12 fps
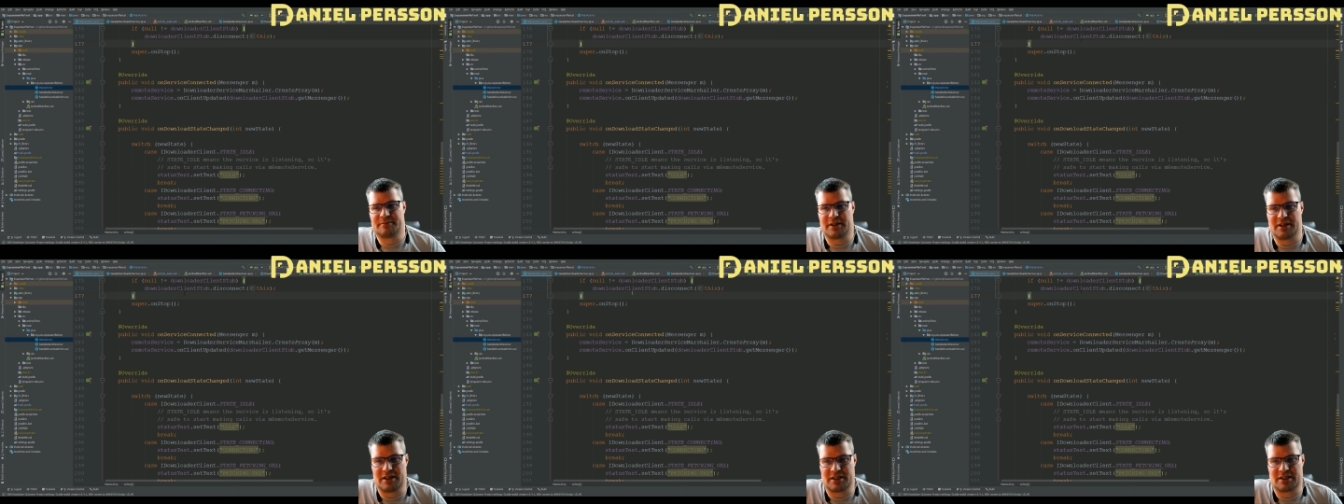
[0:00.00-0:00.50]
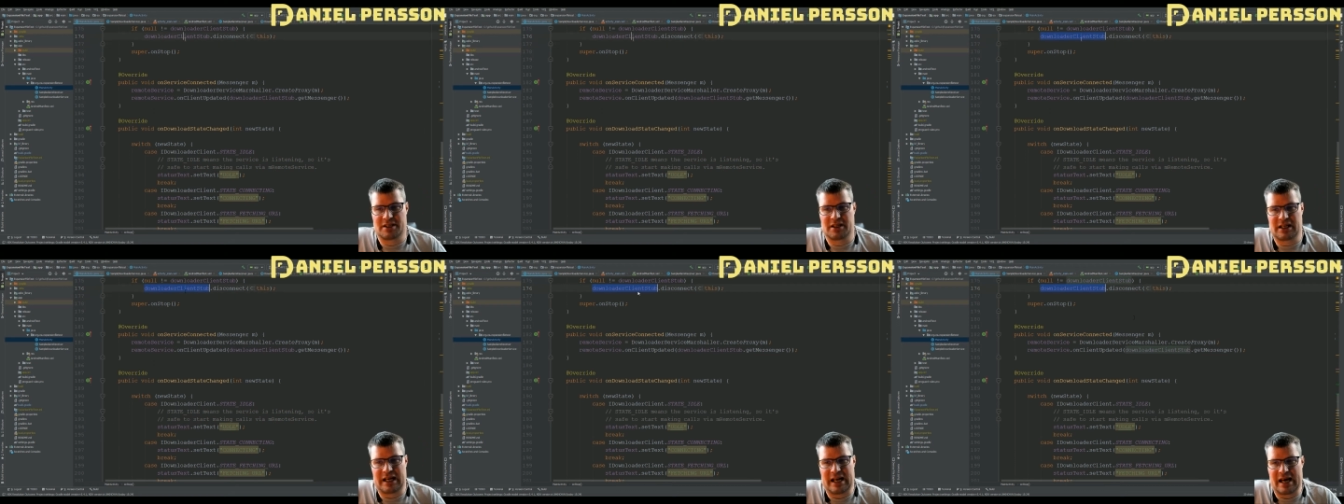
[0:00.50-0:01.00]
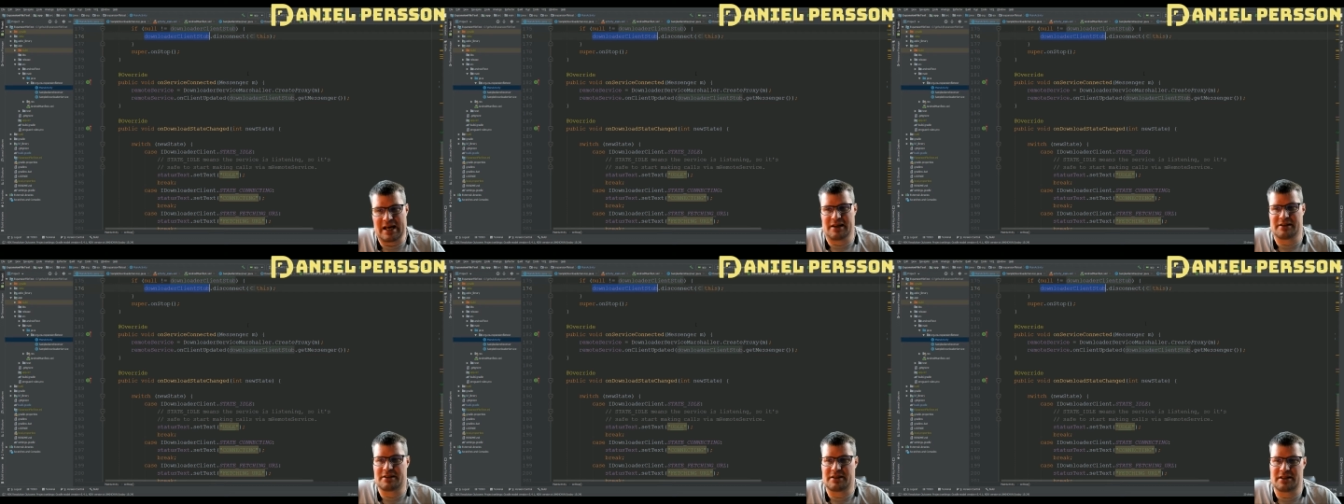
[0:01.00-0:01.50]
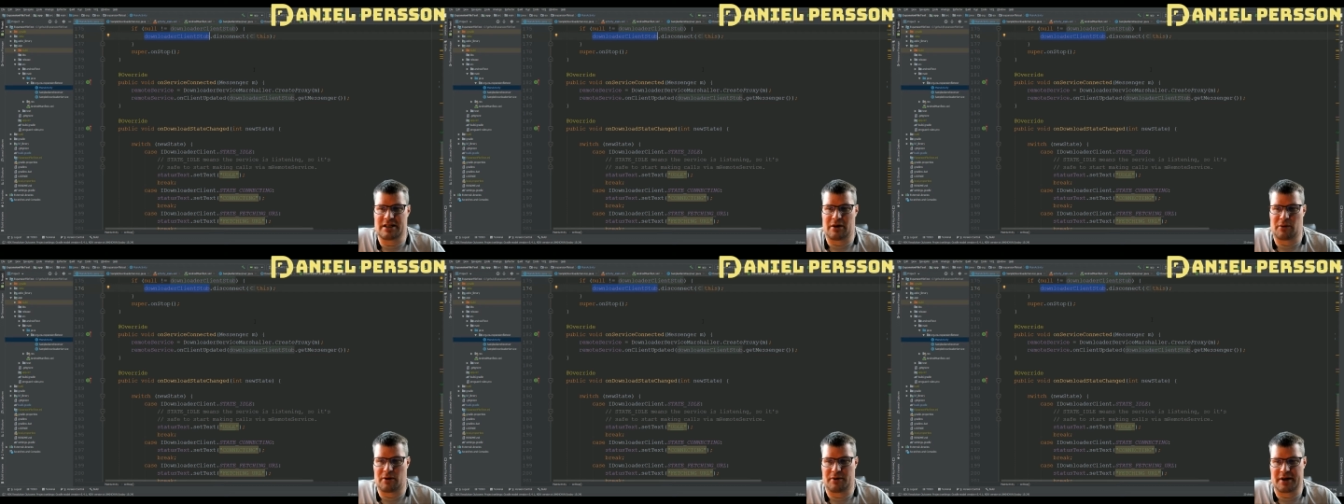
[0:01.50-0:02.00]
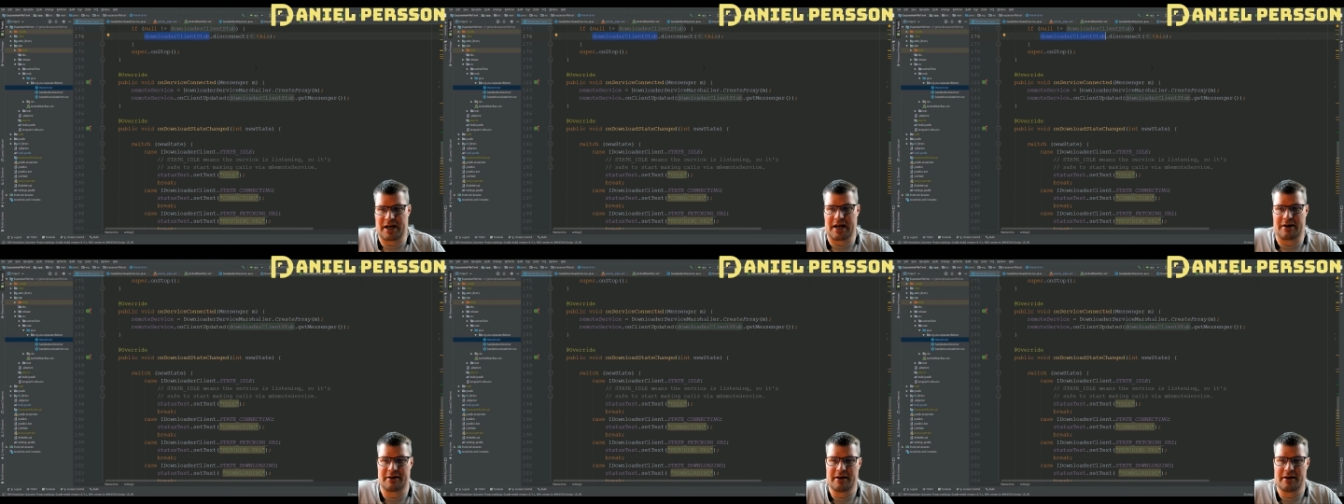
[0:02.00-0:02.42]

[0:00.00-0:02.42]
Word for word: this client downloader here.